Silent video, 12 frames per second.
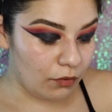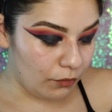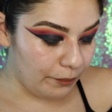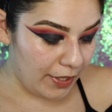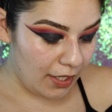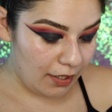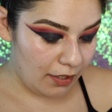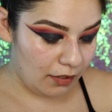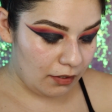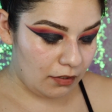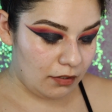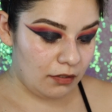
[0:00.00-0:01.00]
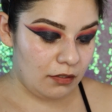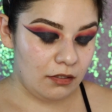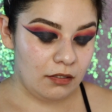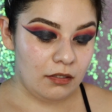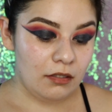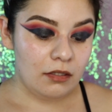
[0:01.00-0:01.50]
opaque.
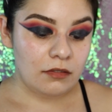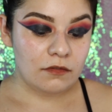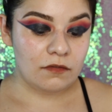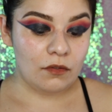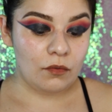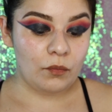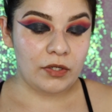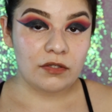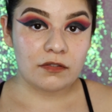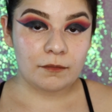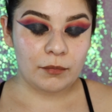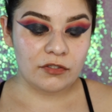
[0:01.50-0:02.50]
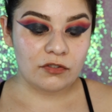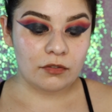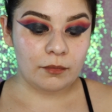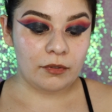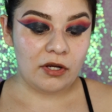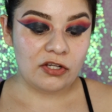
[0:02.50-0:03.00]
So when you spritz
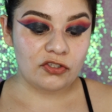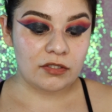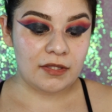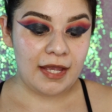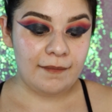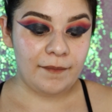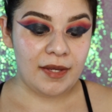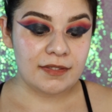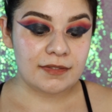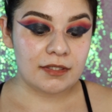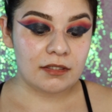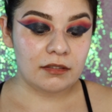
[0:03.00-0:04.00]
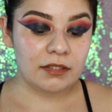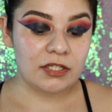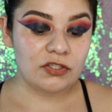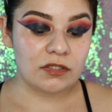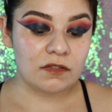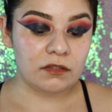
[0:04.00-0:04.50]
your brush, that
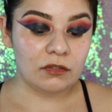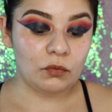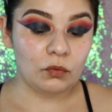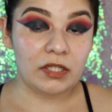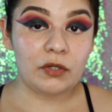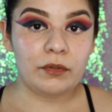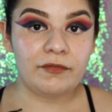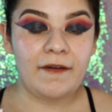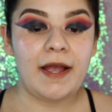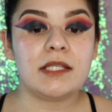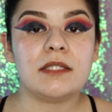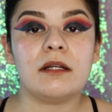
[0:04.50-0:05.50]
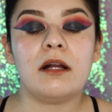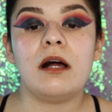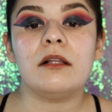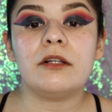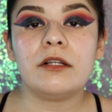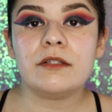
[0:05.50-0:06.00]
basically just liquefies the
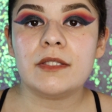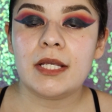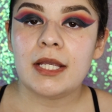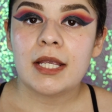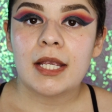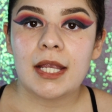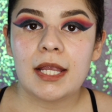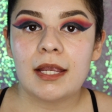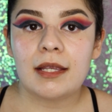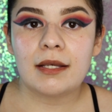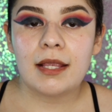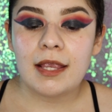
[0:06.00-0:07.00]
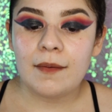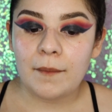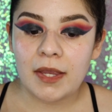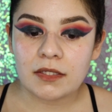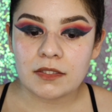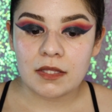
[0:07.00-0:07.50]
colors and it
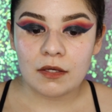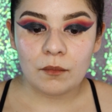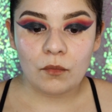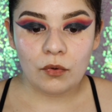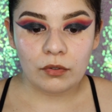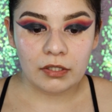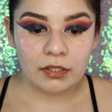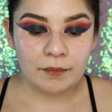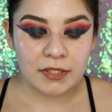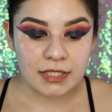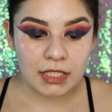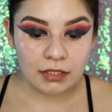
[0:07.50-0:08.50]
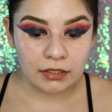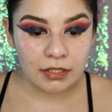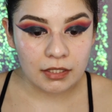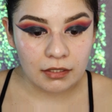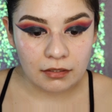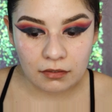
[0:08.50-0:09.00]
makes them more
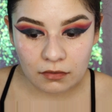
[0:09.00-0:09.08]
metallic-y.